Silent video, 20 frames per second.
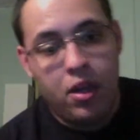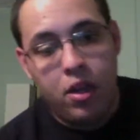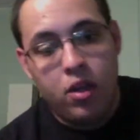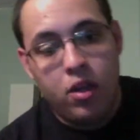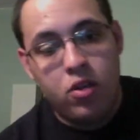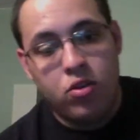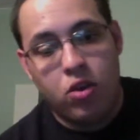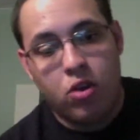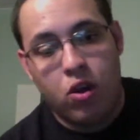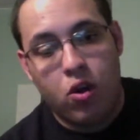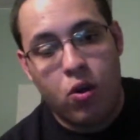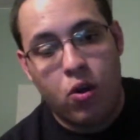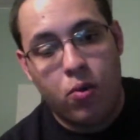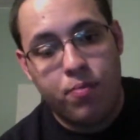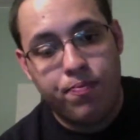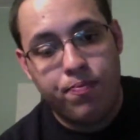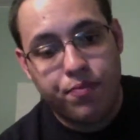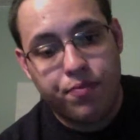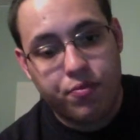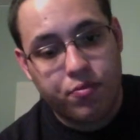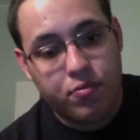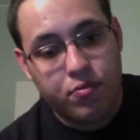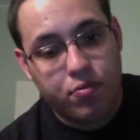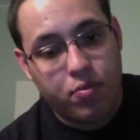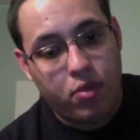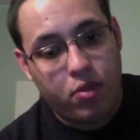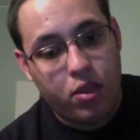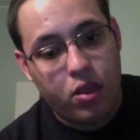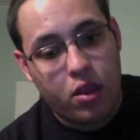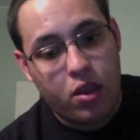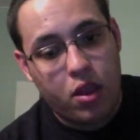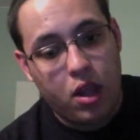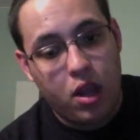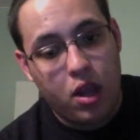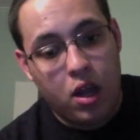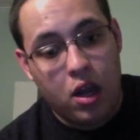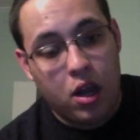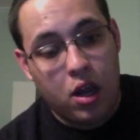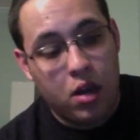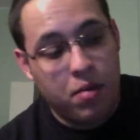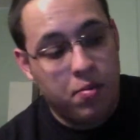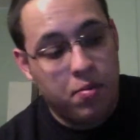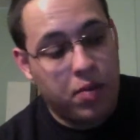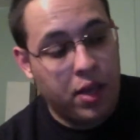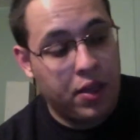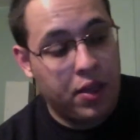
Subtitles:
So I